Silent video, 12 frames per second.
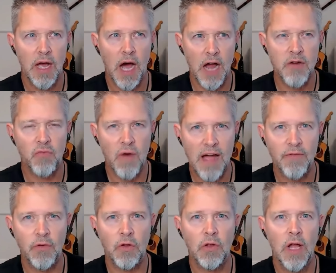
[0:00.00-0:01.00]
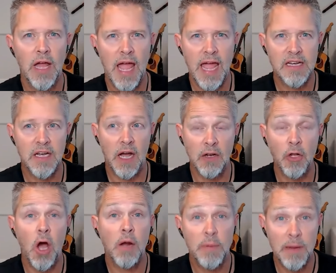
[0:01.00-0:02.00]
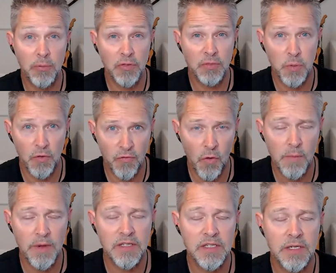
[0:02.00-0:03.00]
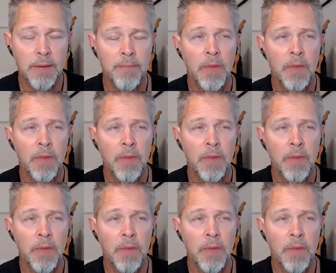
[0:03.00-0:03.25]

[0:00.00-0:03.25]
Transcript: unravel and unlock people's performance.